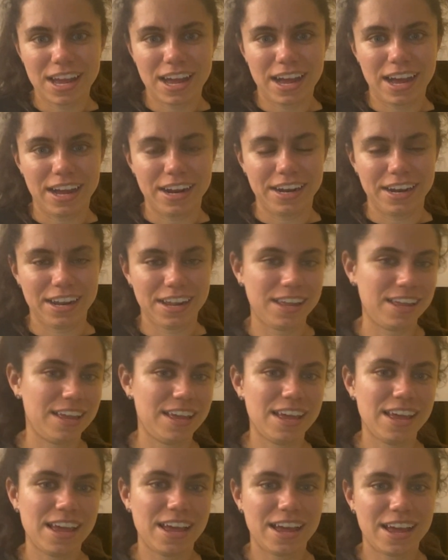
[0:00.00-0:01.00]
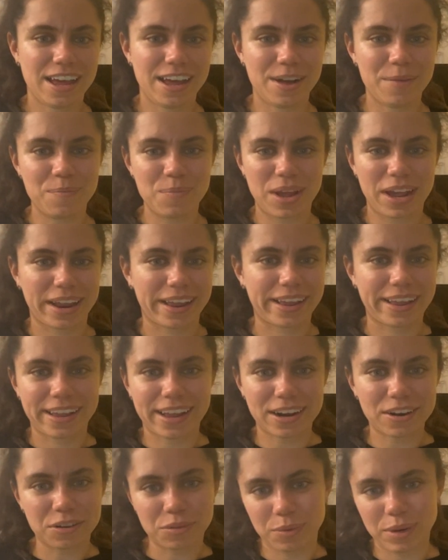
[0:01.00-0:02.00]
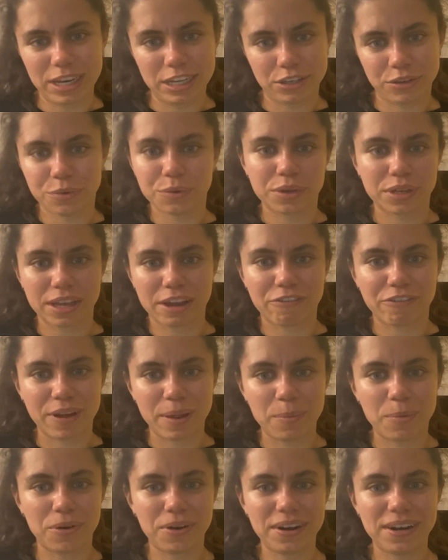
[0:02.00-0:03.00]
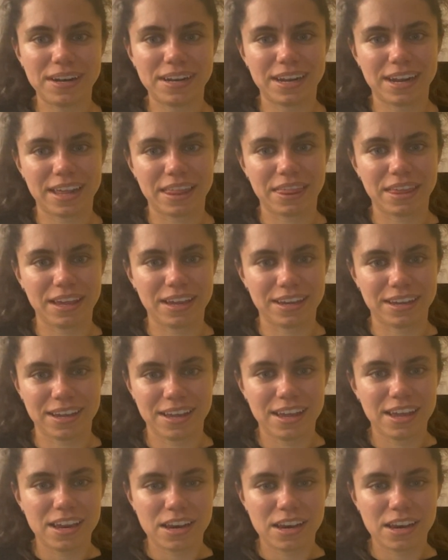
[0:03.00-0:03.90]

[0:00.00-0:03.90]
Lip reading: And I cannot really choose a favorite. I think